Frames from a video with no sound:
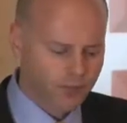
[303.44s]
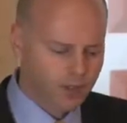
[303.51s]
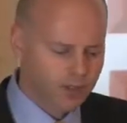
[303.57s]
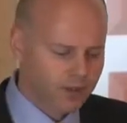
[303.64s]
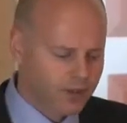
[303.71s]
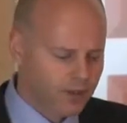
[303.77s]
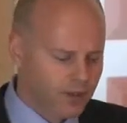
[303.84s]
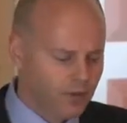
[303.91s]

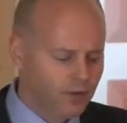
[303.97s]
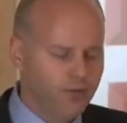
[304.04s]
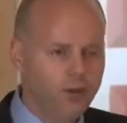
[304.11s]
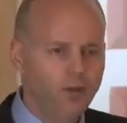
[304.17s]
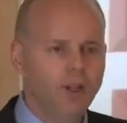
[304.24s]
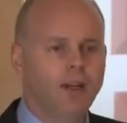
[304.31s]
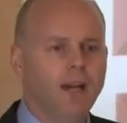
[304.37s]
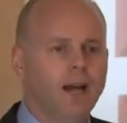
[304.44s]
just the
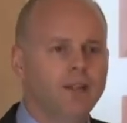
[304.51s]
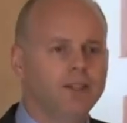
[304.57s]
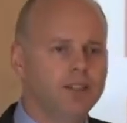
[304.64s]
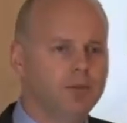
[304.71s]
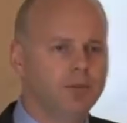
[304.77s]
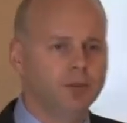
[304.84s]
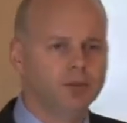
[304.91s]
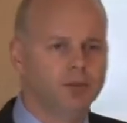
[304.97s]
fuel analogy
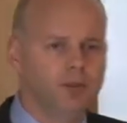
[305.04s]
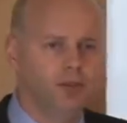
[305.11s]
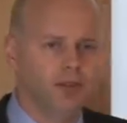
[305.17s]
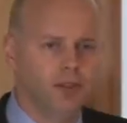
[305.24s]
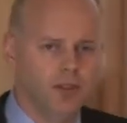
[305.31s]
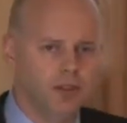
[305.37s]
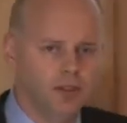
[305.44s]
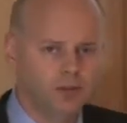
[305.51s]
because we're
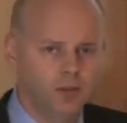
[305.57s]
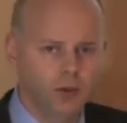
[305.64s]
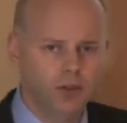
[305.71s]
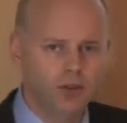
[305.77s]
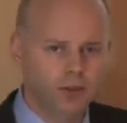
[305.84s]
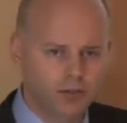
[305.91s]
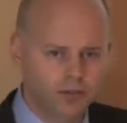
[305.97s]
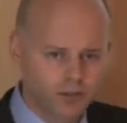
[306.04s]
using this oil
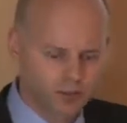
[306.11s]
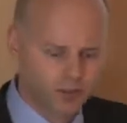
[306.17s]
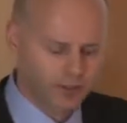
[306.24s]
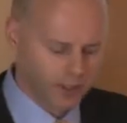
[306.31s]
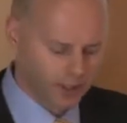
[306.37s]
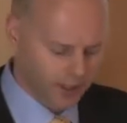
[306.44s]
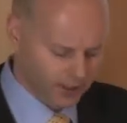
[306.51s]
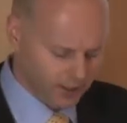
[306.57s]
derivative, because
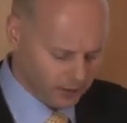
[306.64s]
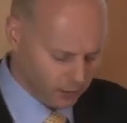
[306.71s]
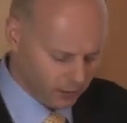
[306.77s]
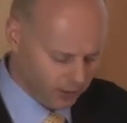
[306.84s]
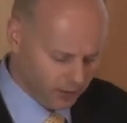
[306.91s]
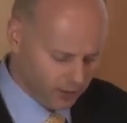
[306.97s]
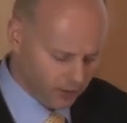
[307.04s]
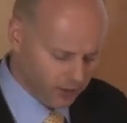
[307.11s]
I guess that's
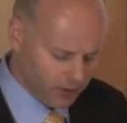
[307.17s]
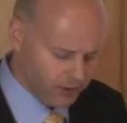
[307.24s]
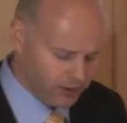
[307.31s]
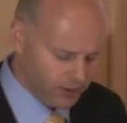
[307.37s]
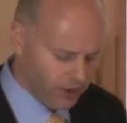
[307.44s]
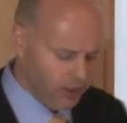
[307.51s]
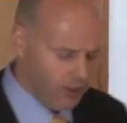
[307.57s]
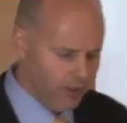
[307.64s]
probably the most,
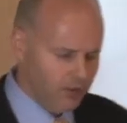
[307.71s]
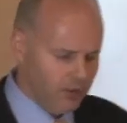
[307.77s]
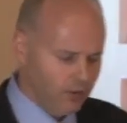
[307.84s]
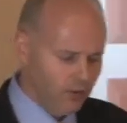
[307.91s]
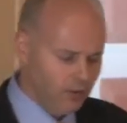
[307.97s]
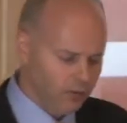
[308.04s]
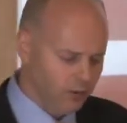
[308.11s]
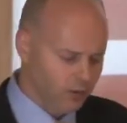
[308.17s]

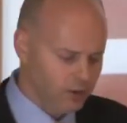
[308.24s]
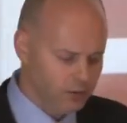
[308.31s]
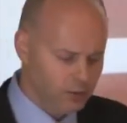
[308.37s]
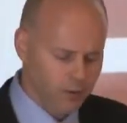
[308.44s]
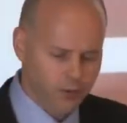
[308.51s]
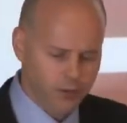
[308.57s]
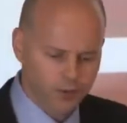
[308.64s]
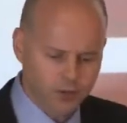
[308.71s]
one most
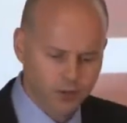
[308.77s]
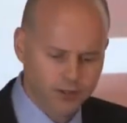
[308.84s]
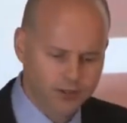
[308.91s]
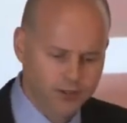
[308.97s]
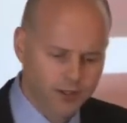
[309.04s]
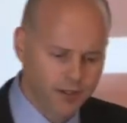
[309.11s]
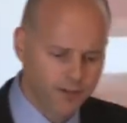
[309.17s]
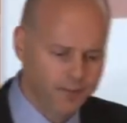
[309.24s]
people would
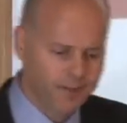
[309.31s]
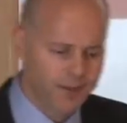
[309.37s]
consider.